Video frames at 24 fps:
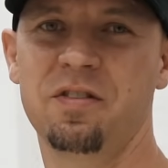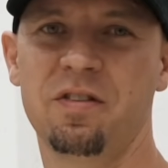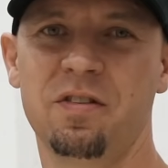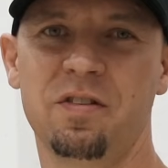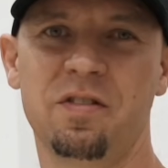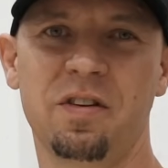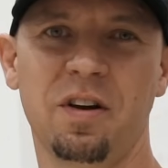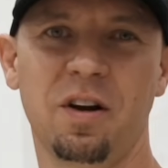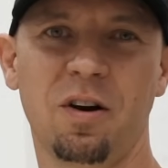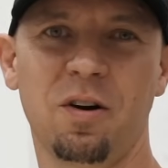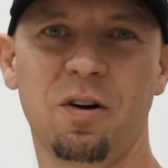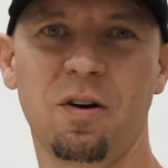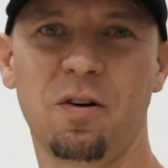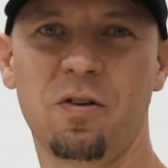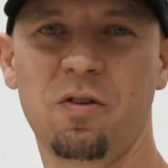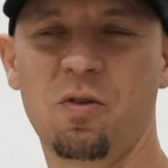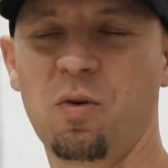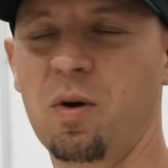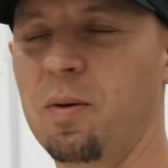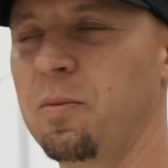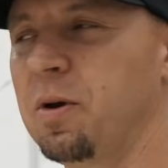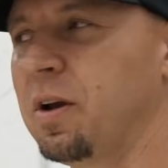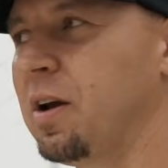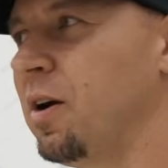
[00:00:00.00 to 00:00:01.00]
his interior,
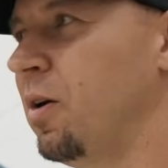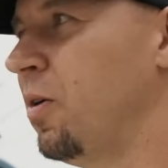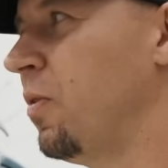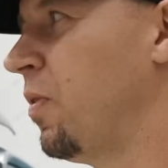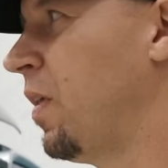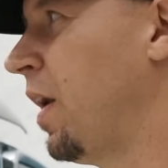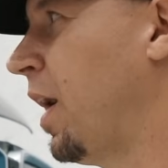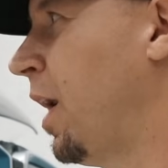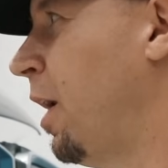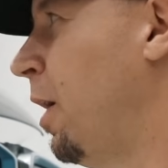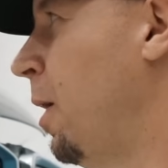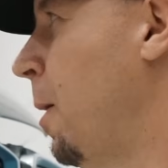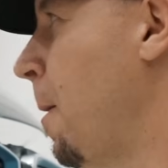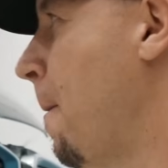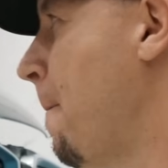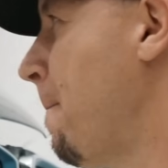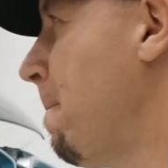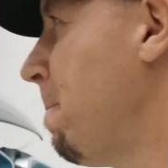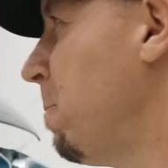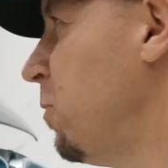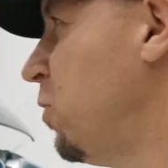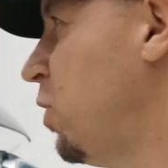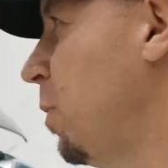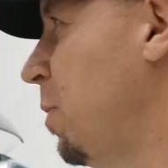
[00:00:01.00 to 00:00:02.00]
ceramic coat that.
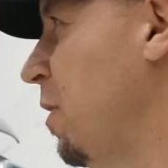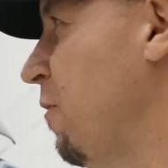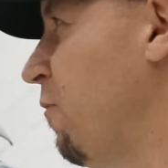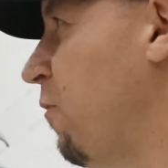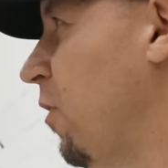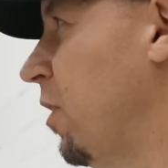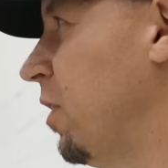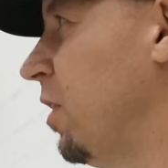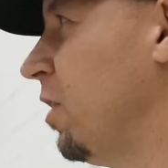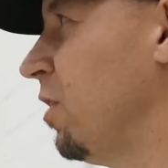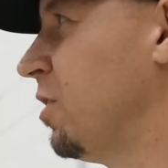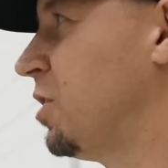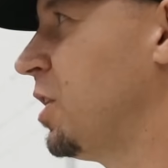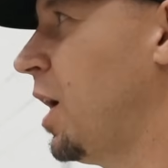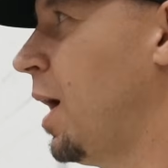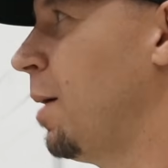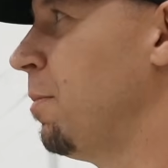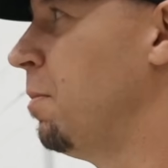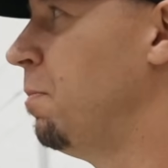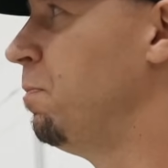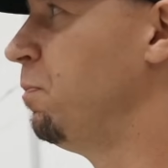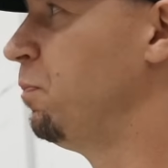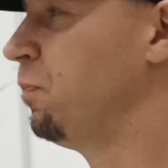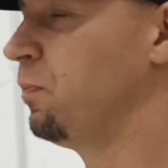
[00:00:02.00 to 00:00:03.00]
Should be a fun little
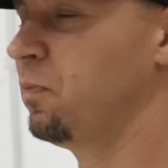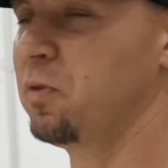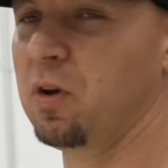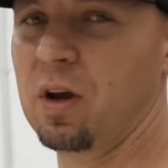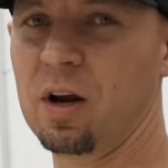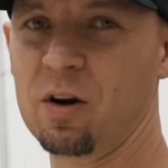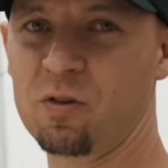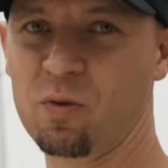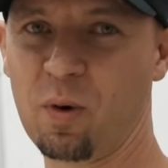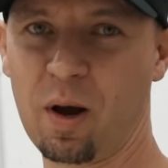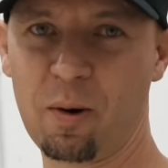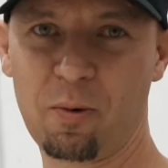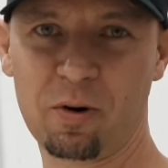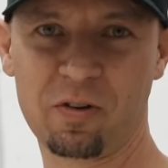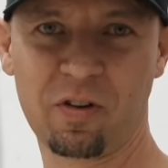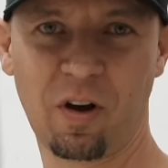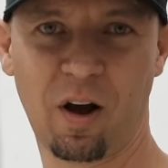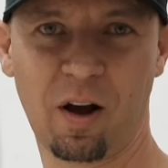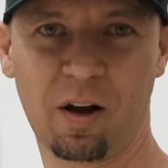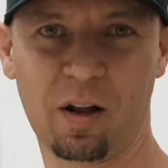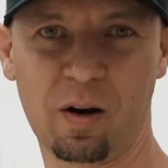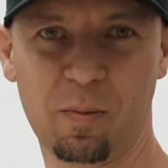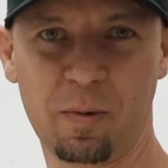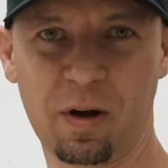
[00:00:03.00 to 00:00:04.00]
job. So here's why we're
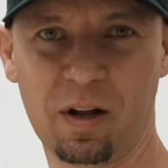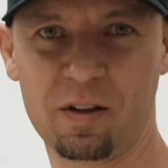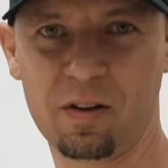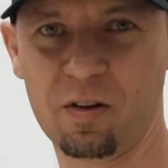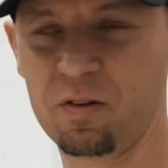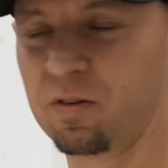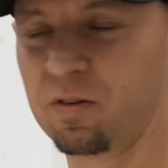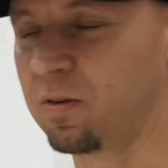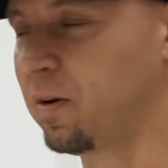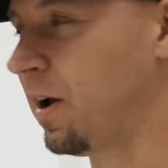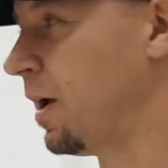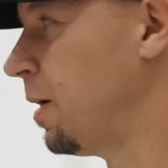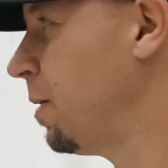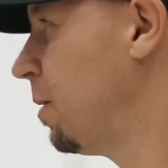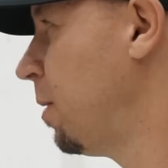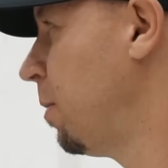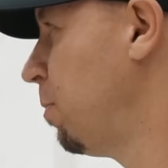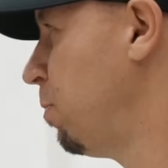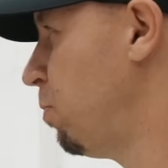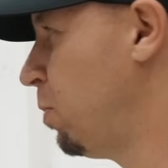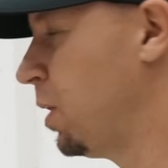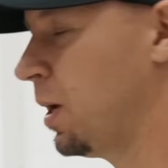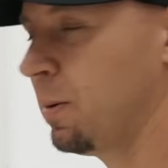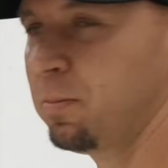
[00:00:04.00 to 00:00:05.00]
talking about this, right?
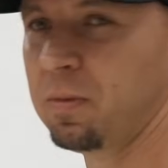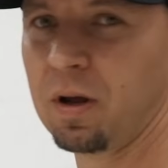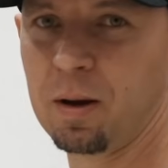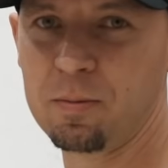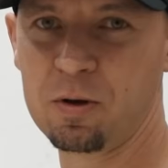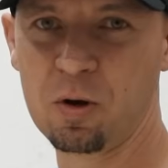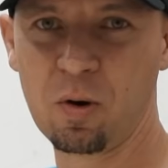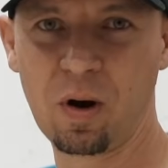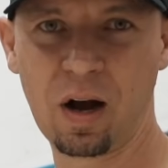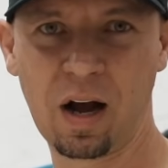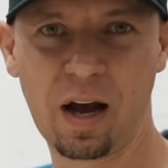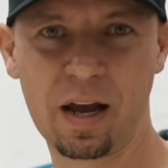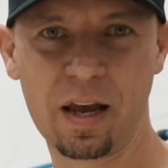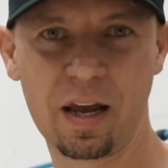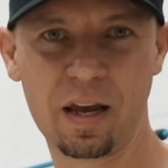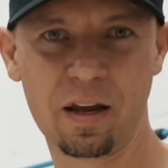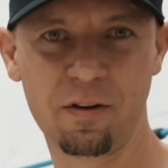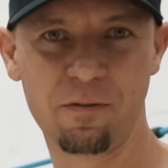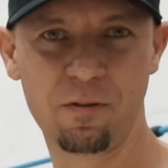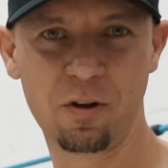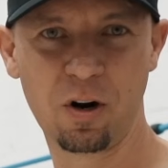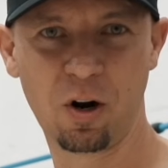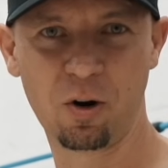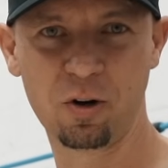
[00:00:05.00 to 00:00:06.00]
BMW i8.
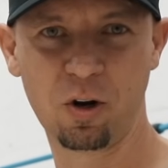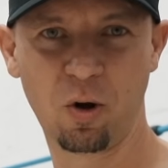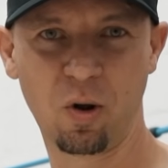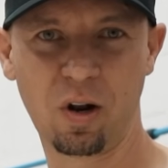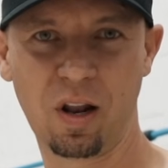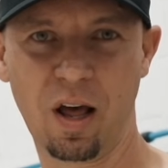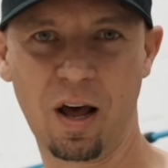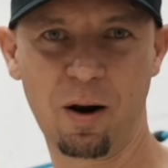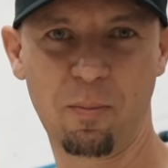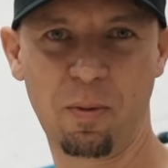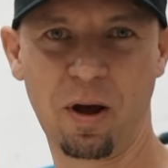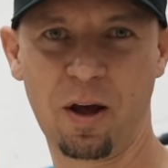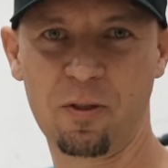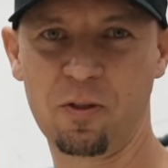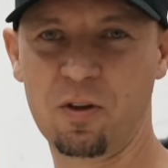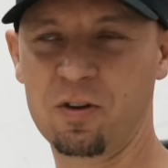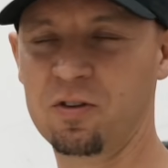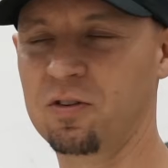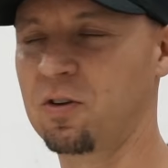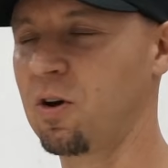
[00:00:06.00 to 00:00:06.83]
If you don't know a lot about this